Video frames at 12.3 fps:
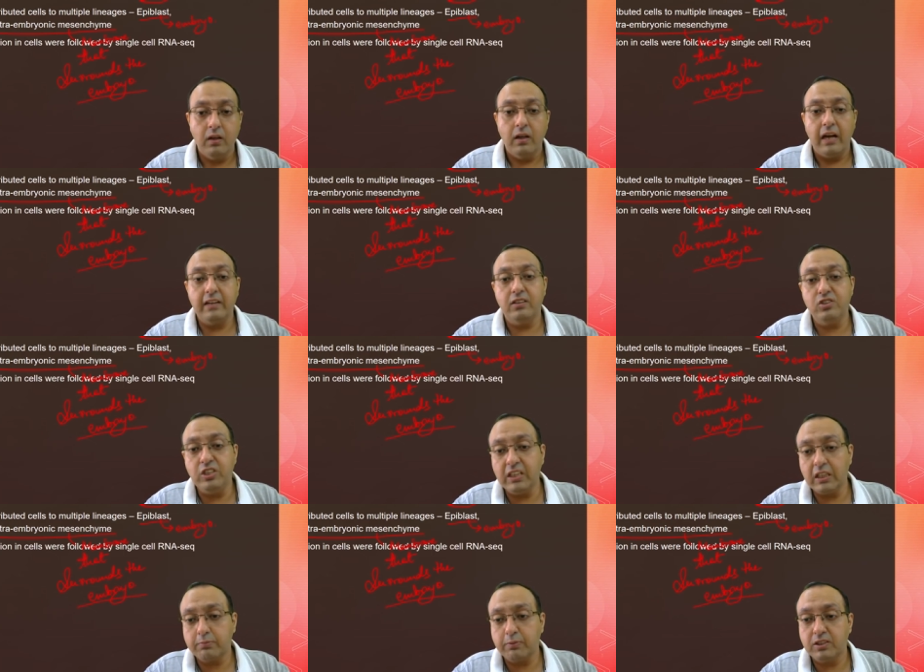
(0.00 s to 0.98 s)
And the gene
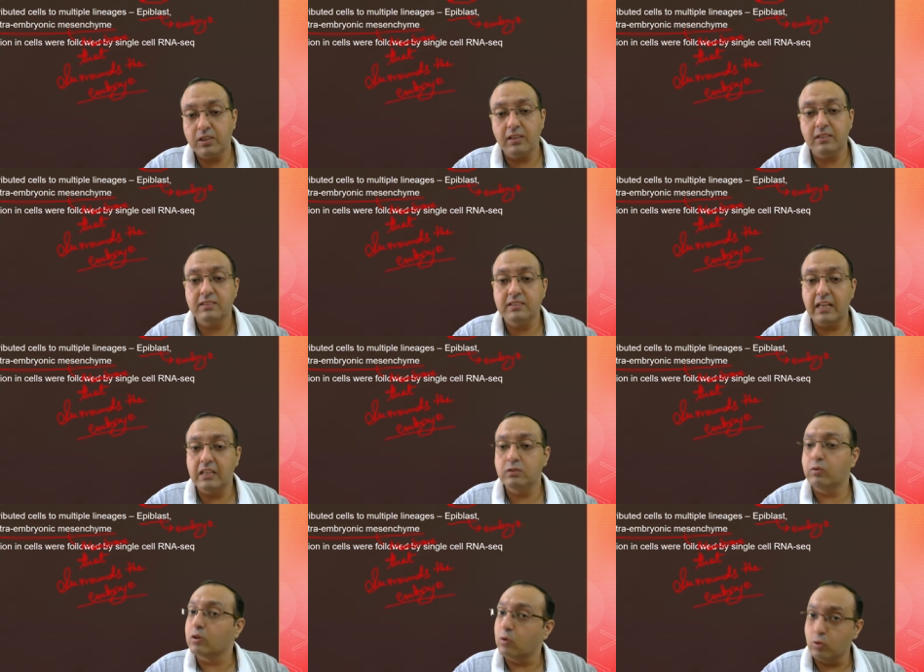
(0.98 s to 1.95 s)
expression in cells
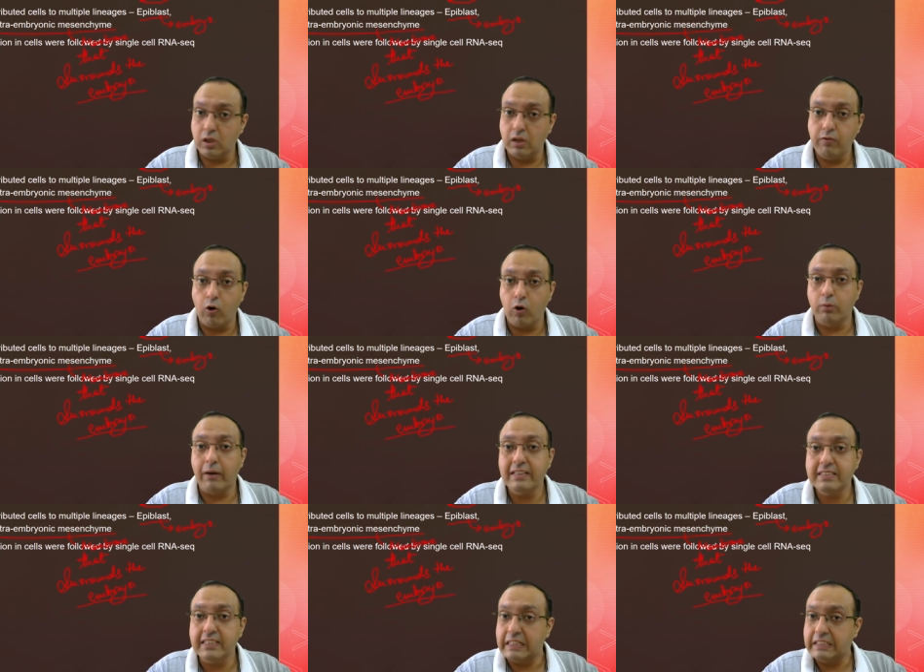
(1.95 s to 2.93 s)
were closely followed by
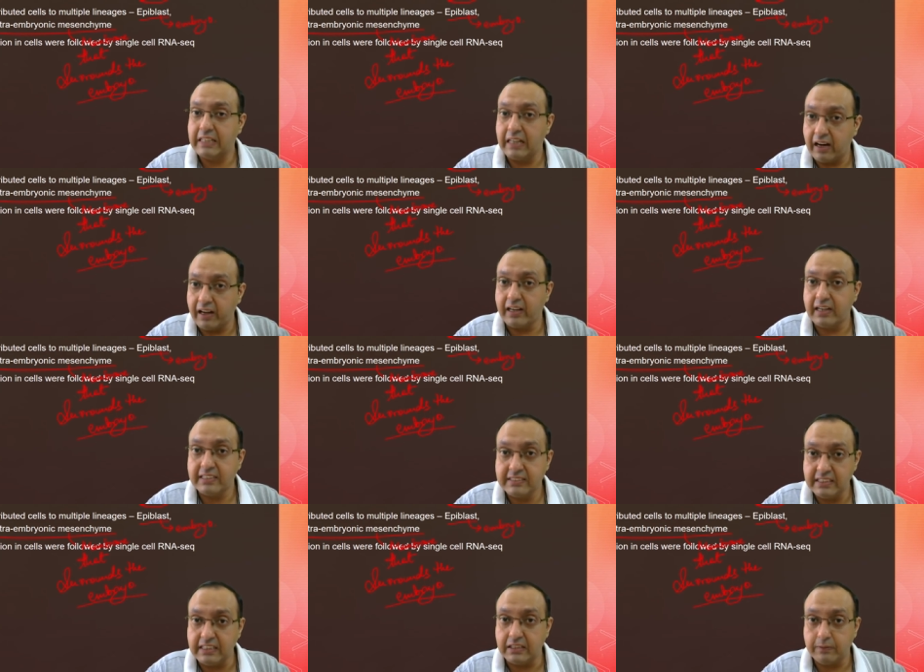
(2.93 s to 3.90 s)
single cell
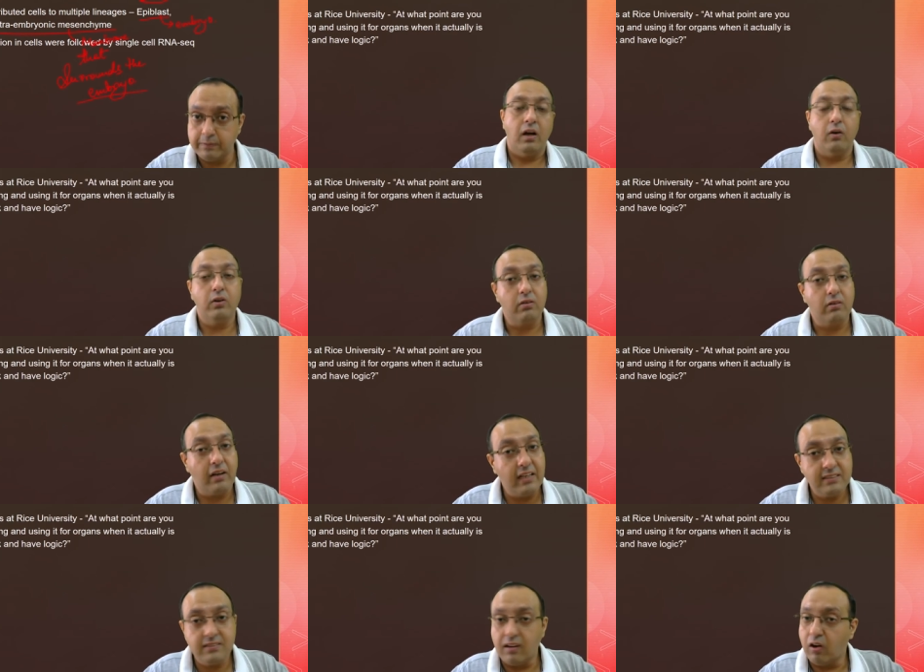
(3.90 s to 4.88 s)
RNA-seq. Now it
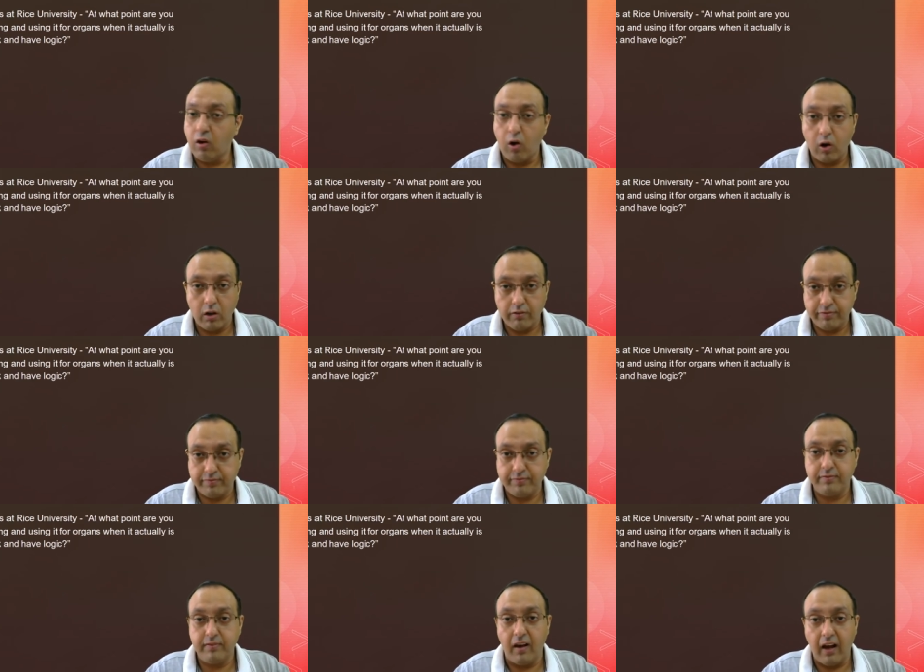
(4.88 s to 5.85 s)
raised a lot
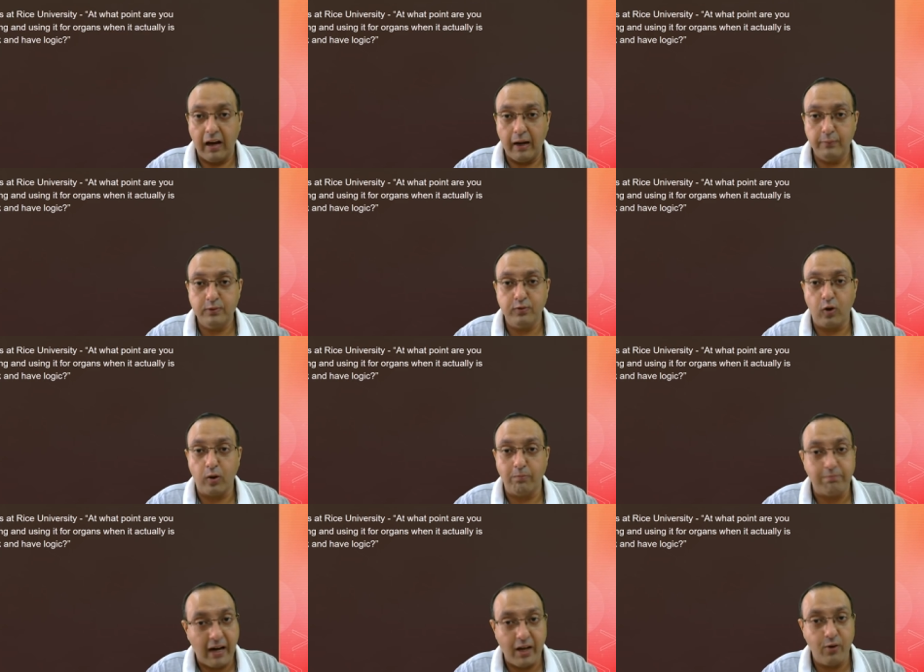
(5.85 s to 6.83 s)
of alarms for
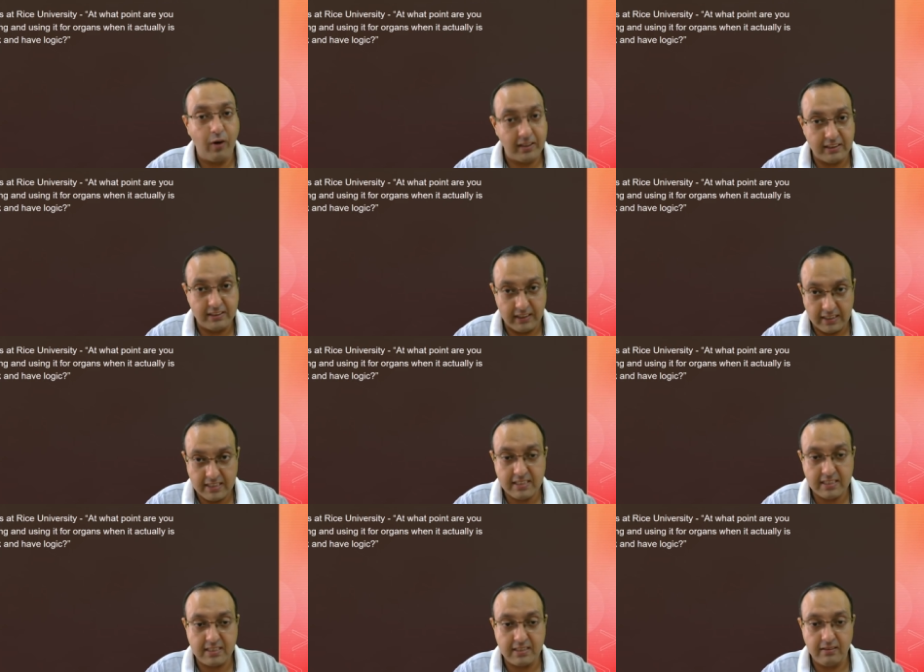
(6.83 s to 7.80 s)

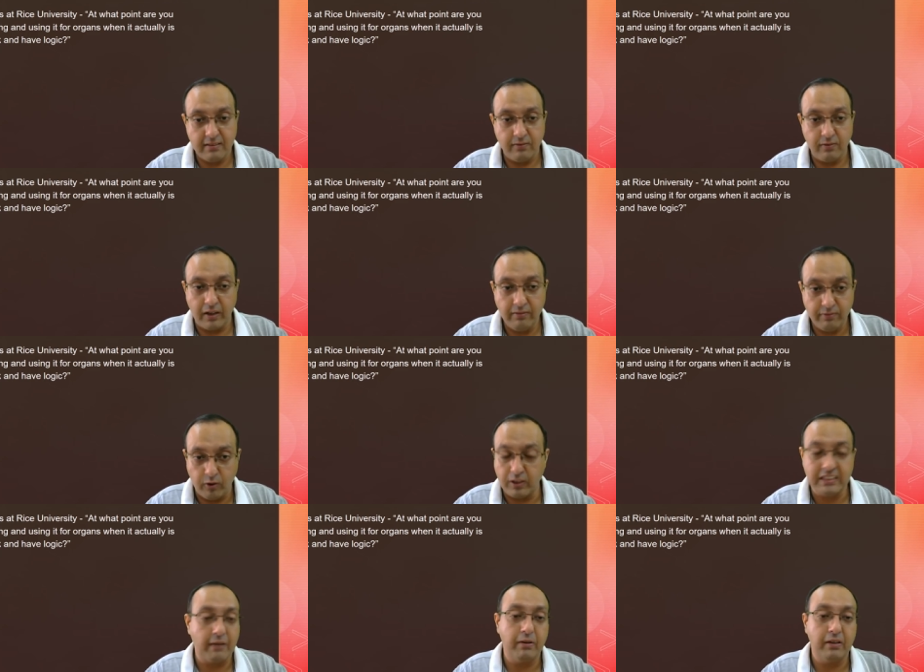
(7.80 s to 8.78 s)
bioethicists, right? For
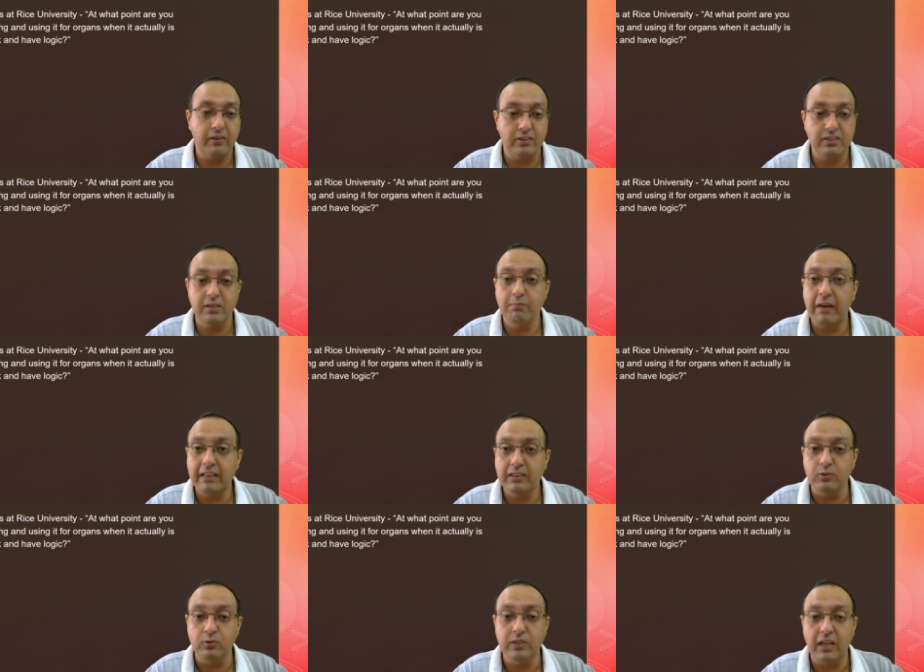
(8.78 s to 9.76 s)
example, Kristen
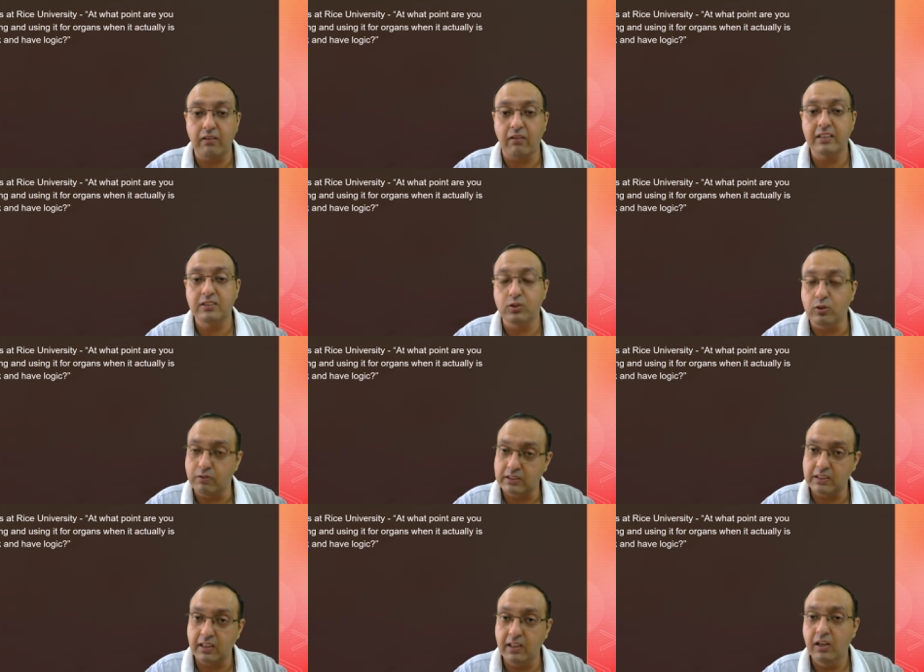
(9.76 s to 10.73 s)
Matthews at Rice
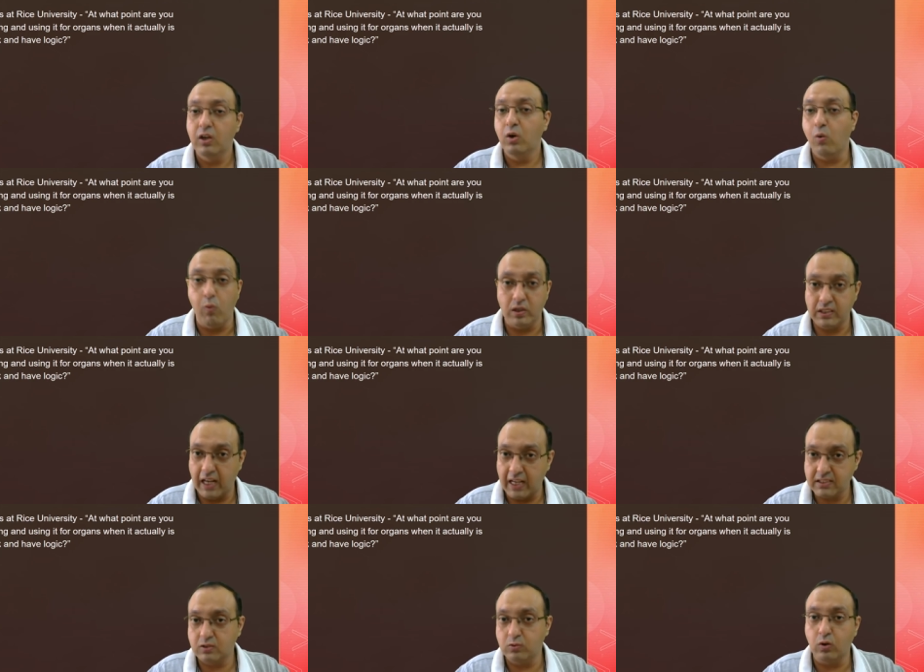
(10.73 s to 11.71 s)
University, who was
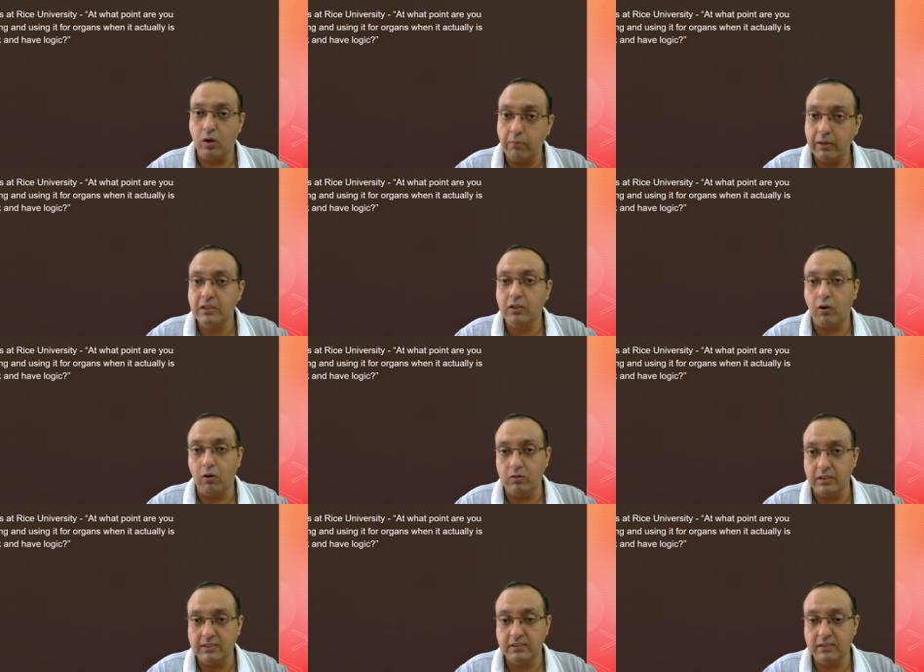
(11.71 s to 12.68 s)
asked to comment on
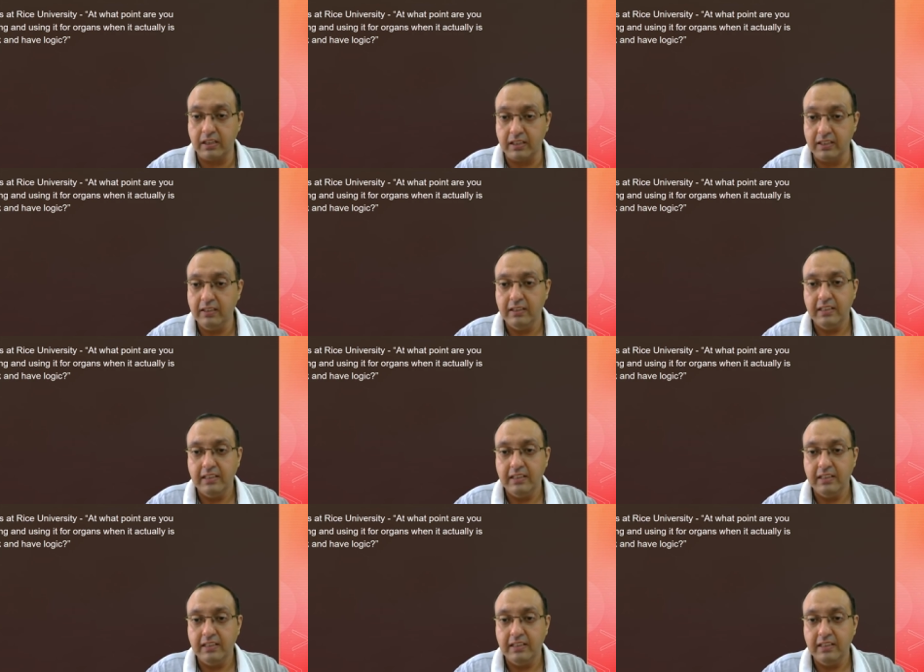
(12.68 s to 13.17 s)
this study.